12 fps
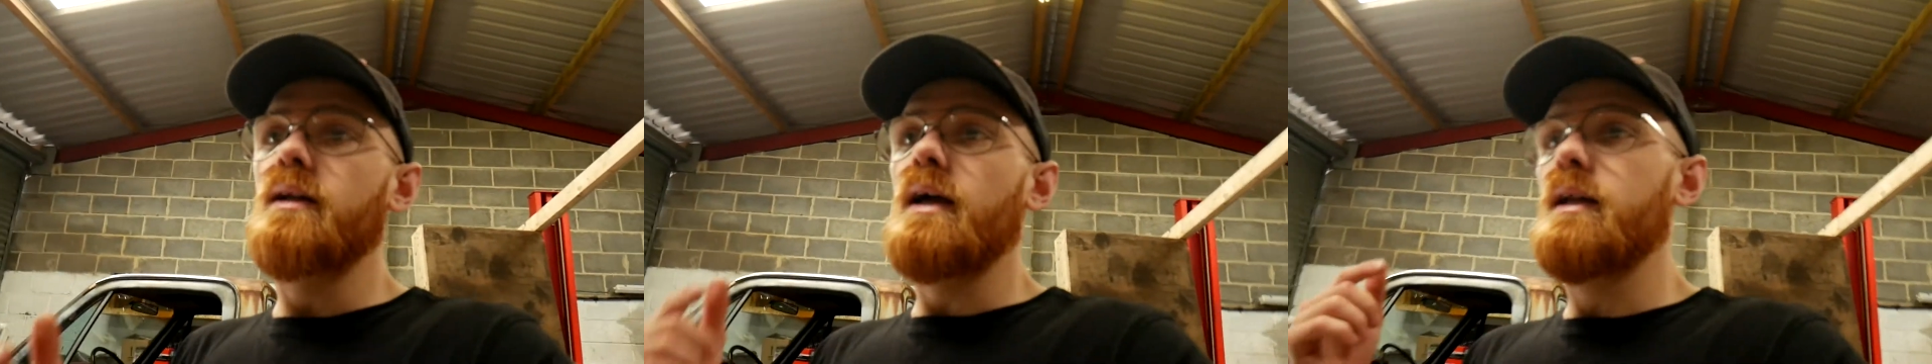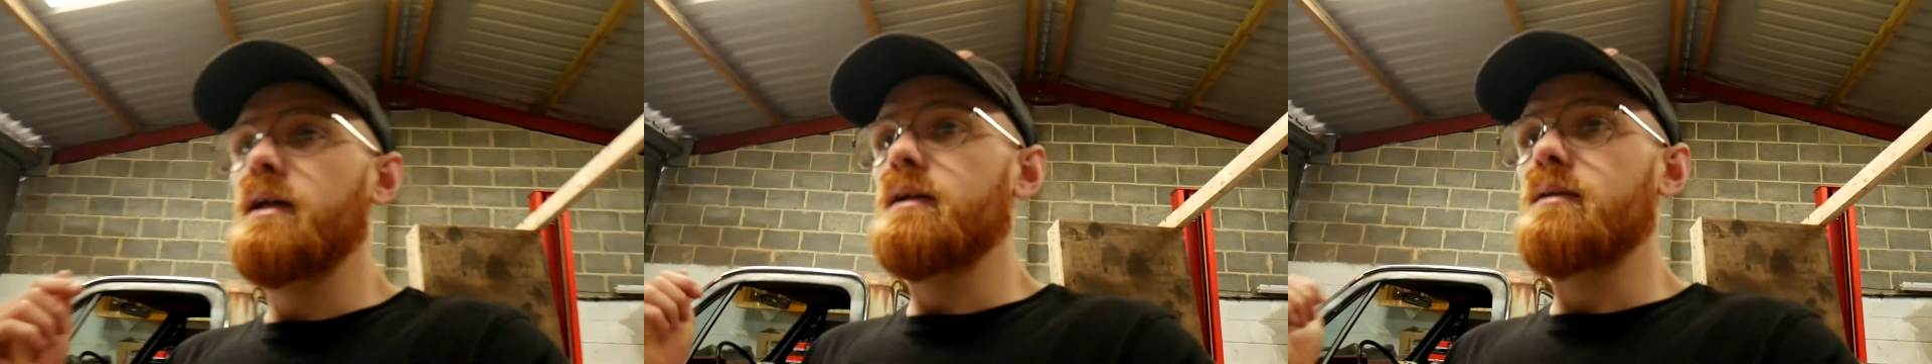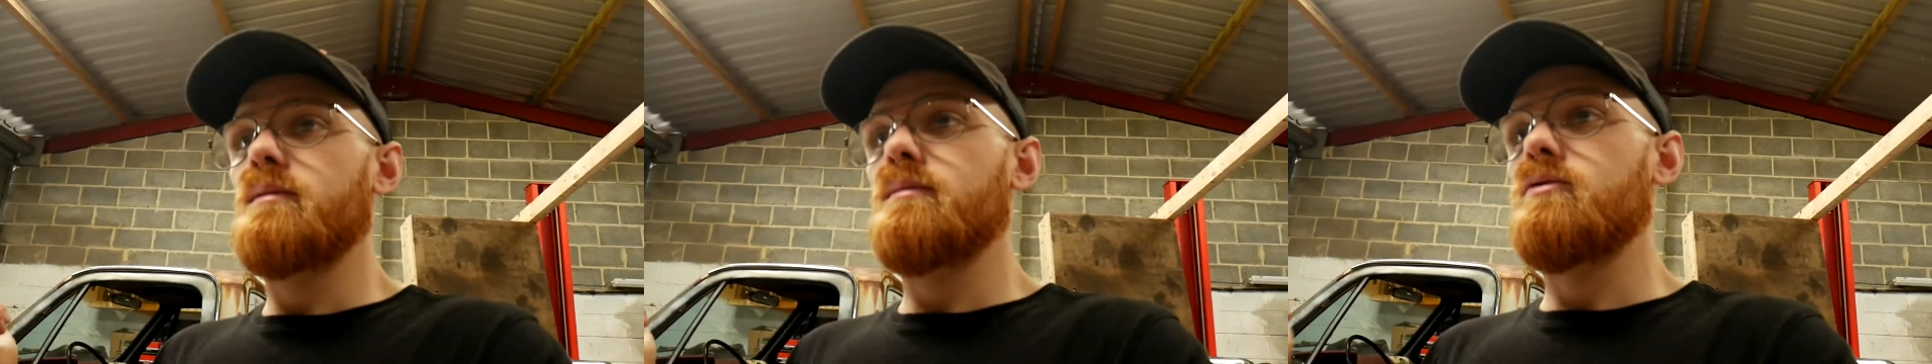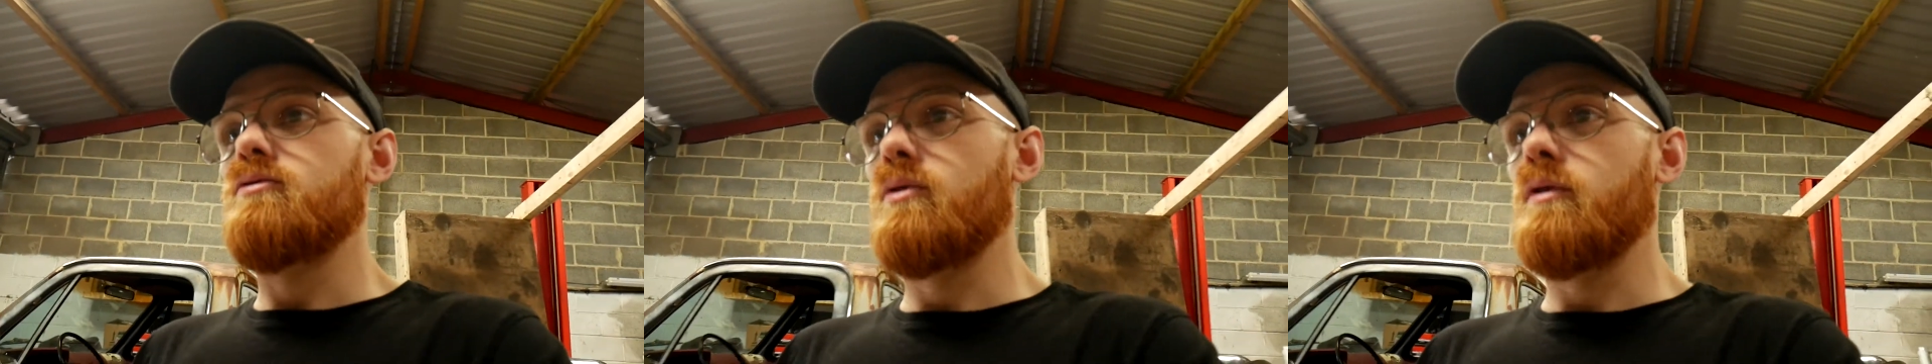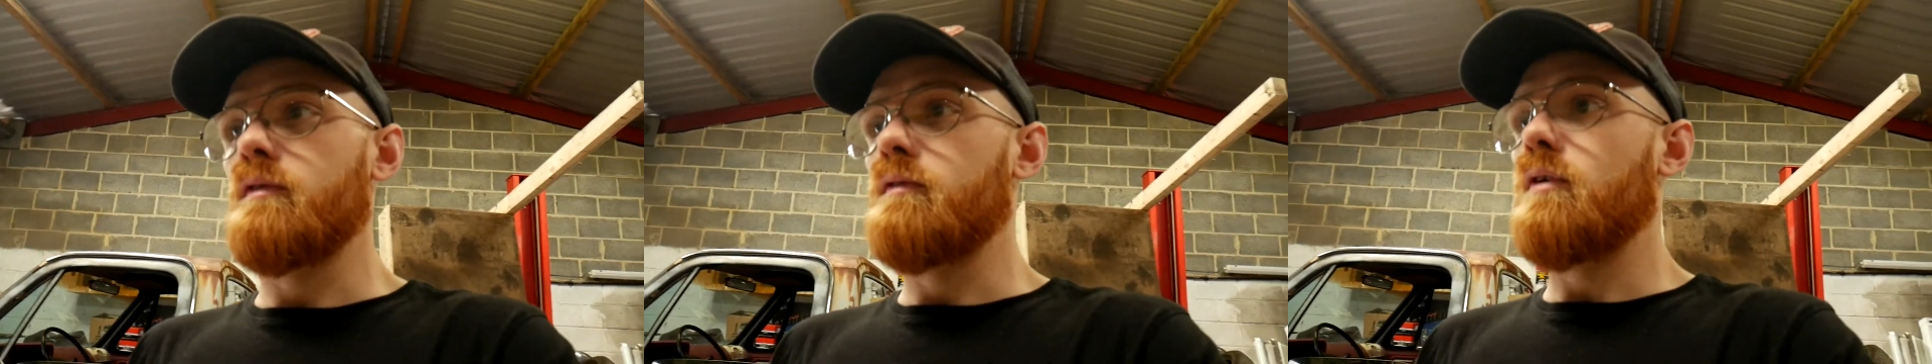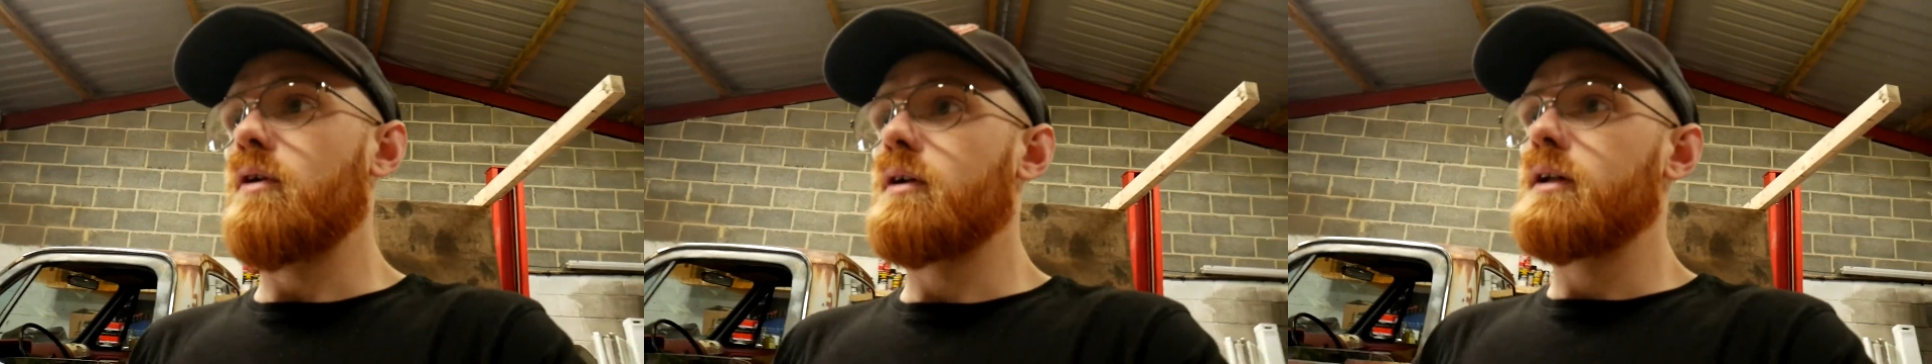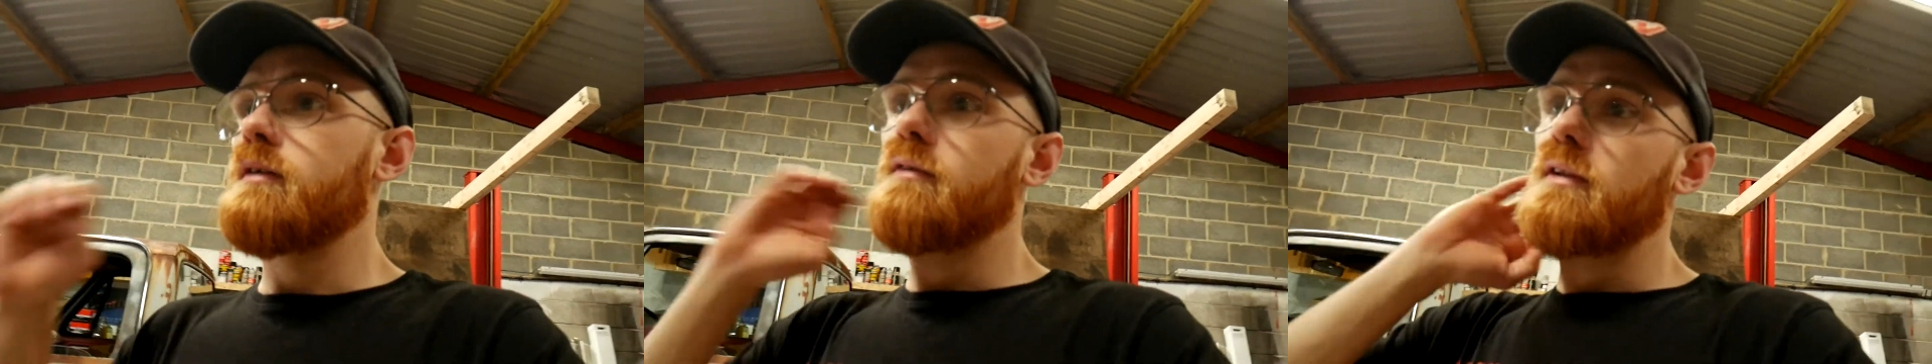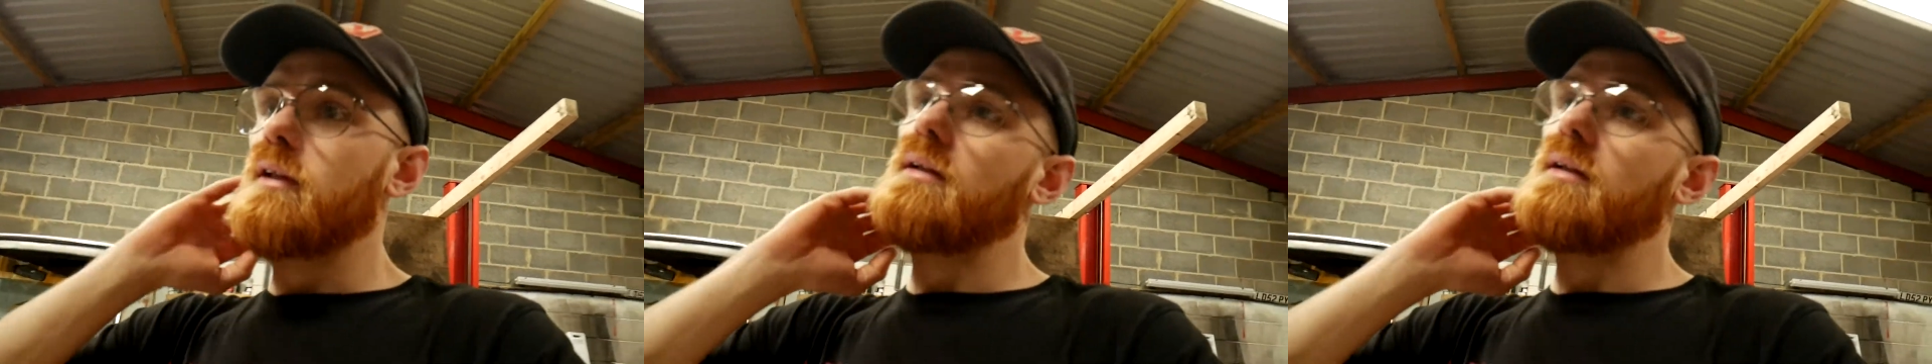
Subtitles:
Elliot drove the forklift.